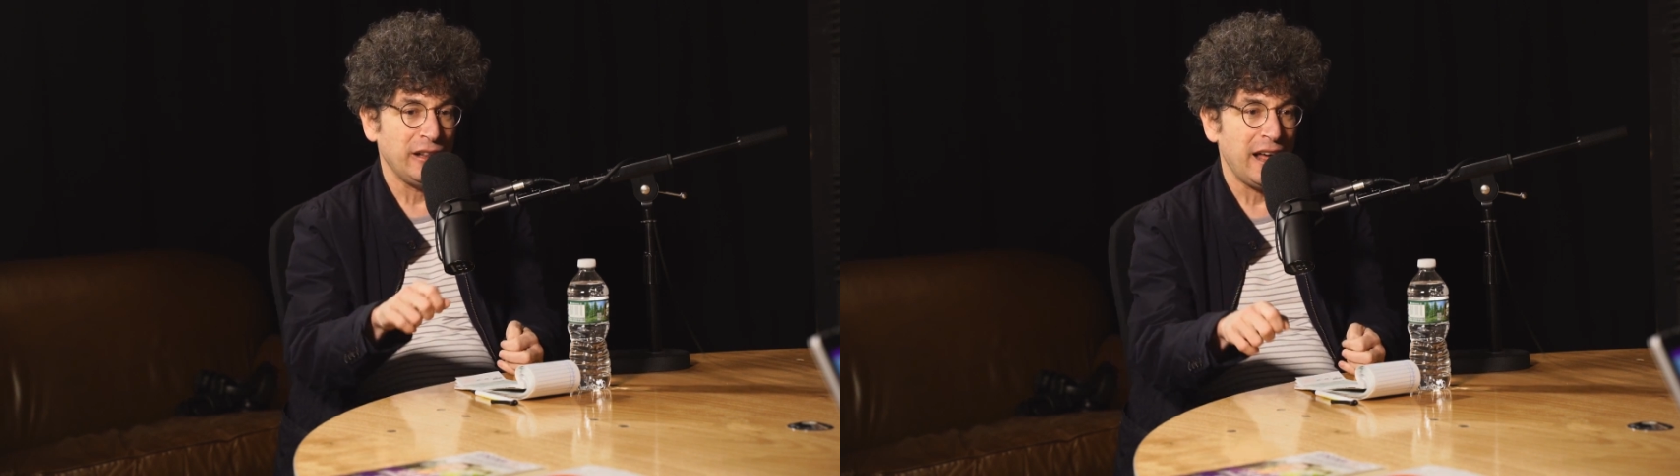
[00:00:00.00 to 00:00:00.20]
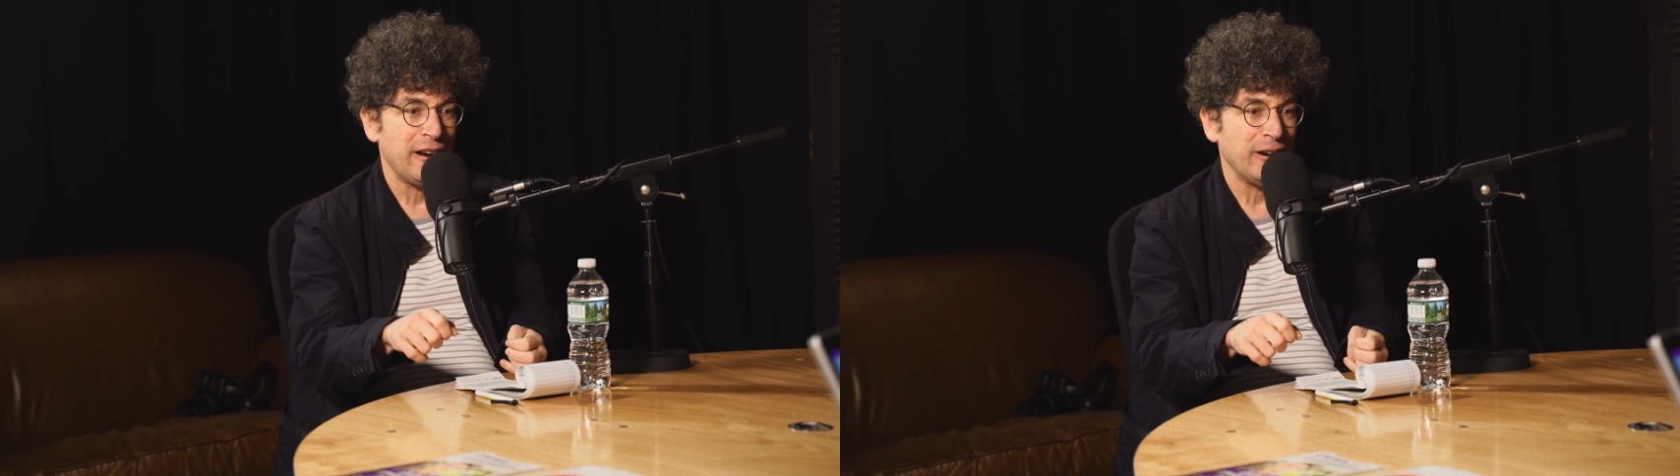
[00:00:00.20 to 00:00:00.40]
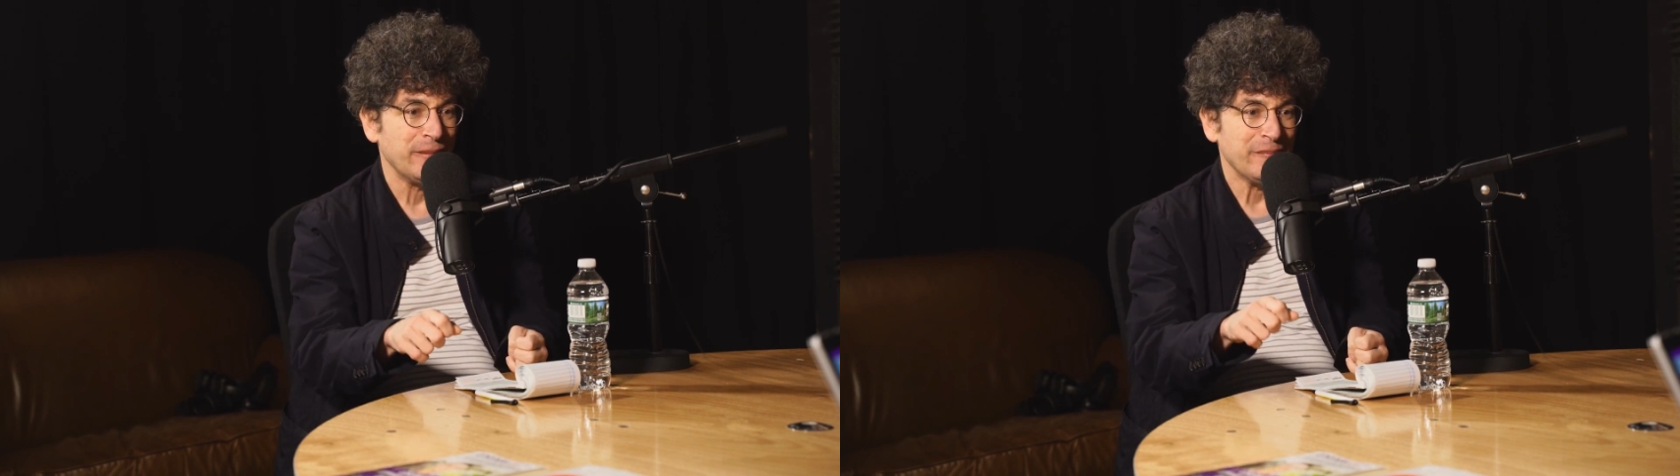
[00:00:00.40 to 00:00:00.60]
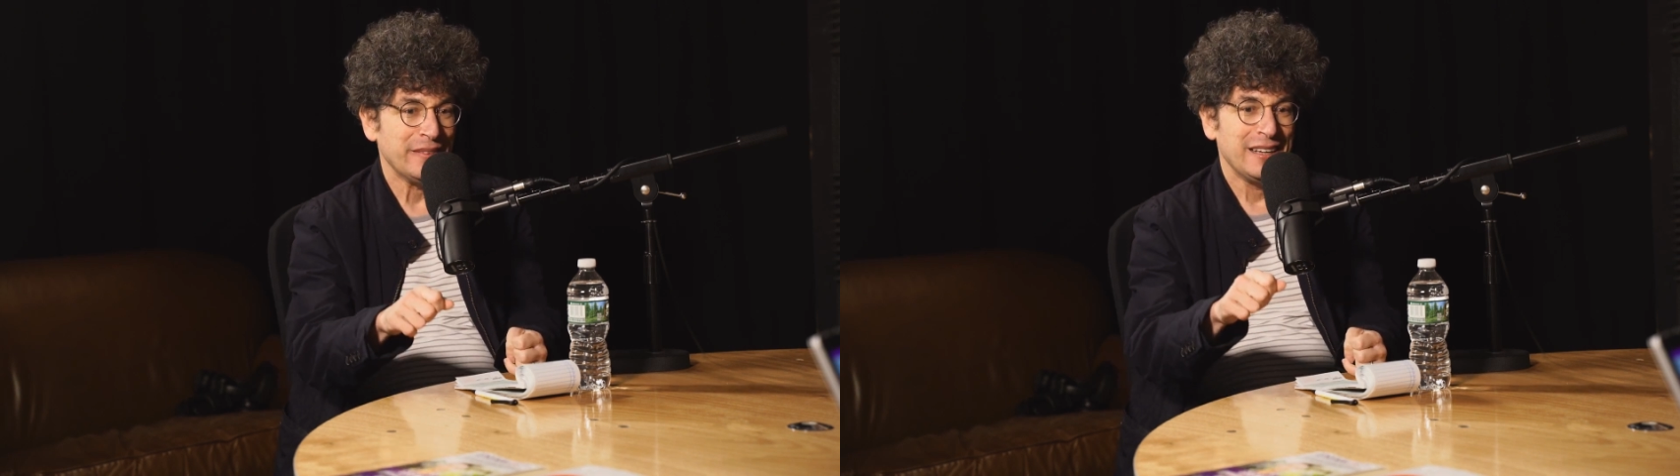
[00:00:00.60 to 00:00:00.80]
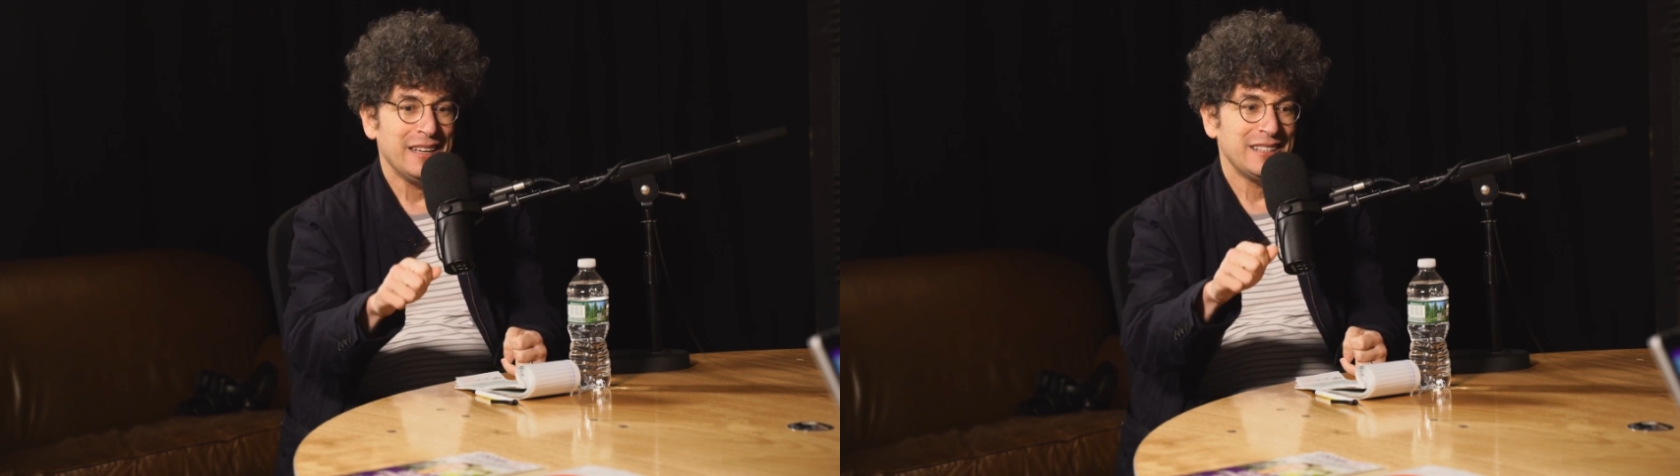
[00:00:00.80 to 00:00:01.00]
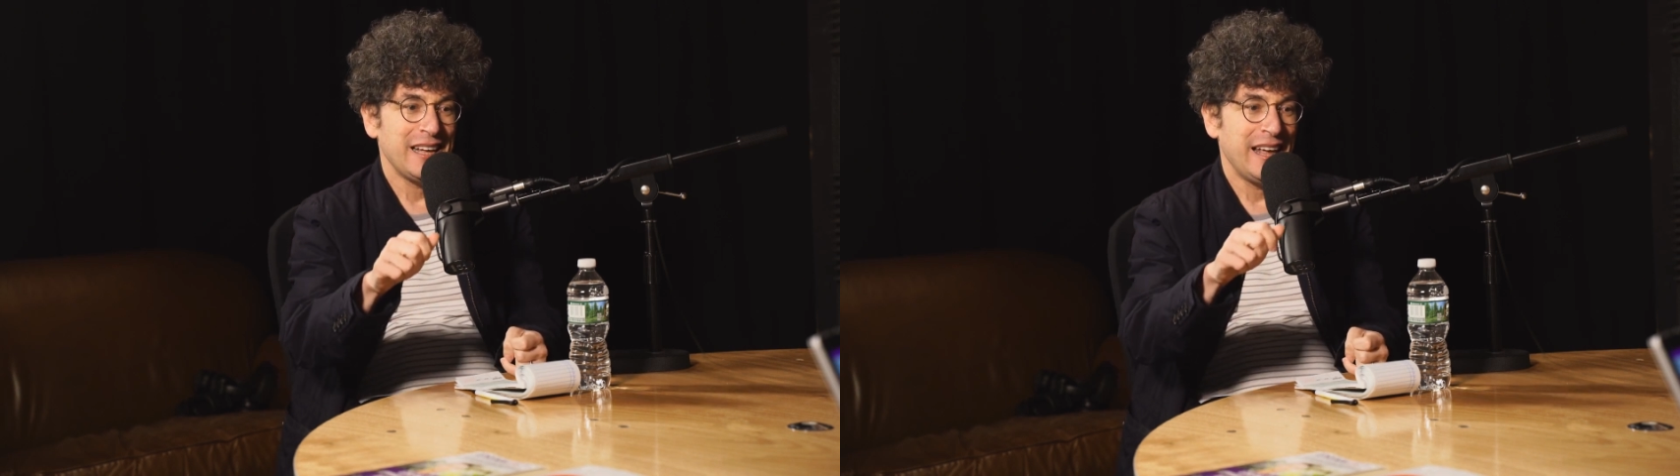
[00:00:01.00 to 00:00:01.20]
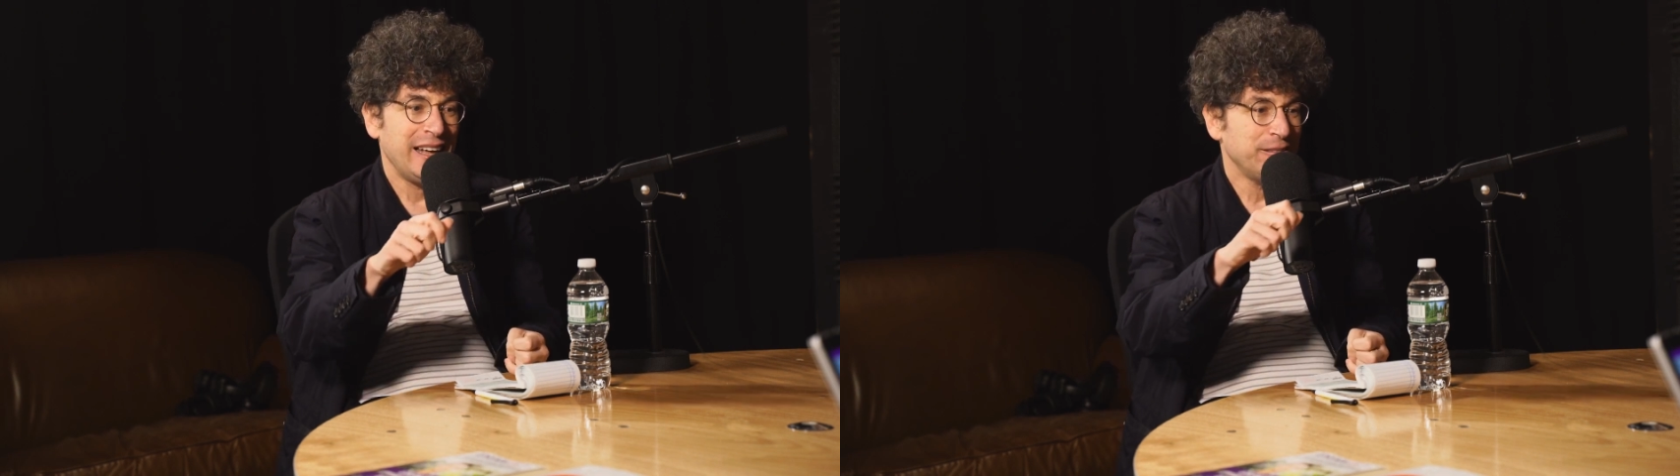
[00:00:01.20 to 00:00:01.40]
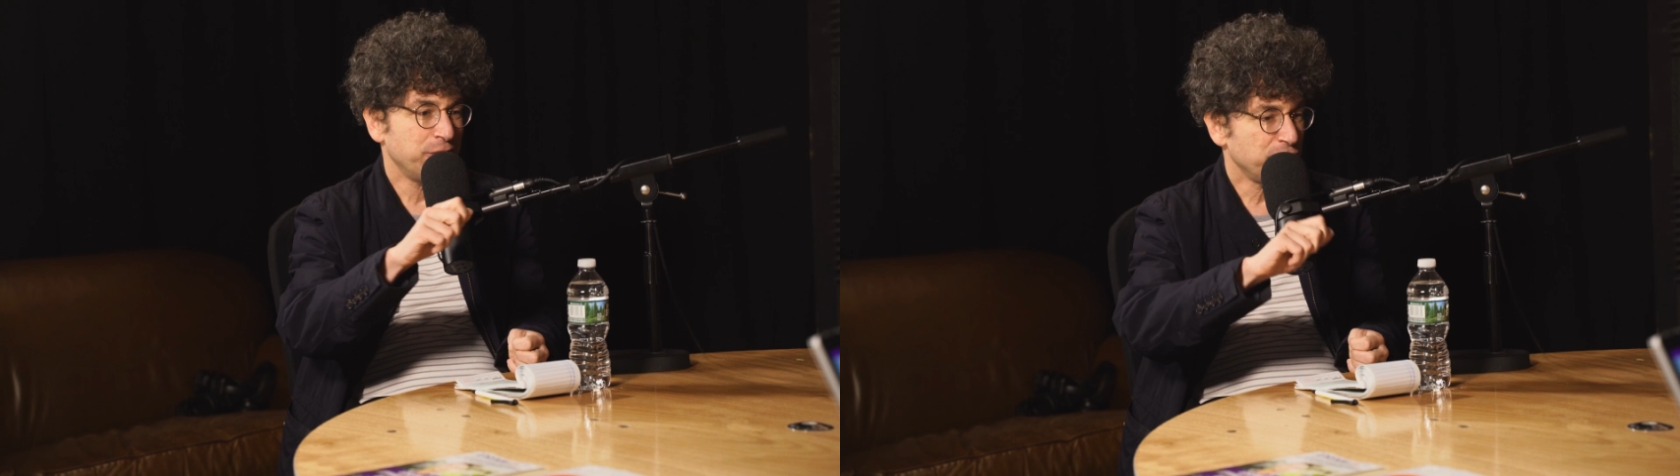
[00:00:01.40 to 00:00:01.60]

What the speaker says: letter saying,